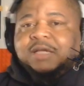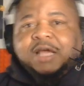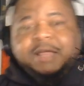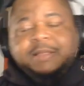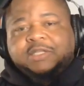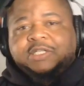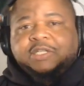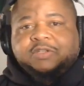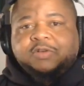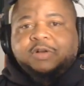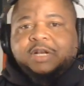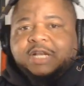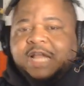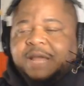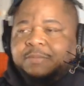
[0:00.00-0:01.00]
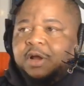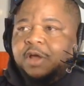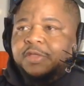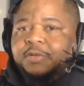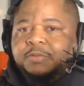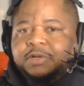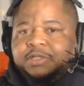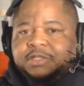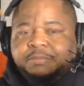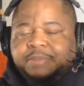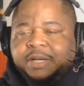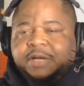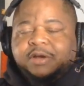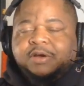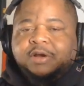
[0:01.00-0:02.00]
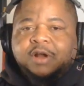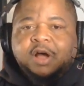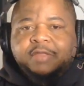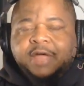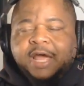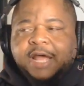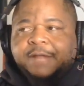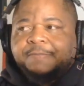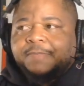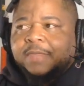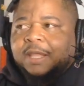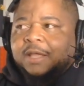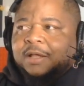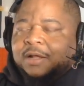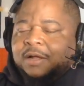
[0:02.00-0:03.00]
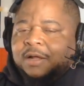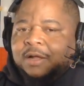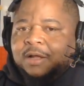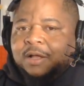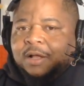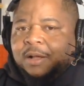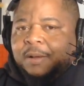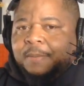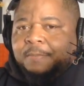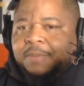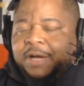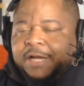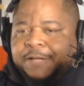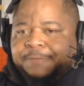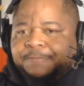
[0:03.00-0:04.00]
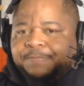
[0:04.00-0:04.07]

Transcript: then she started naming other ones, the beer and all that. But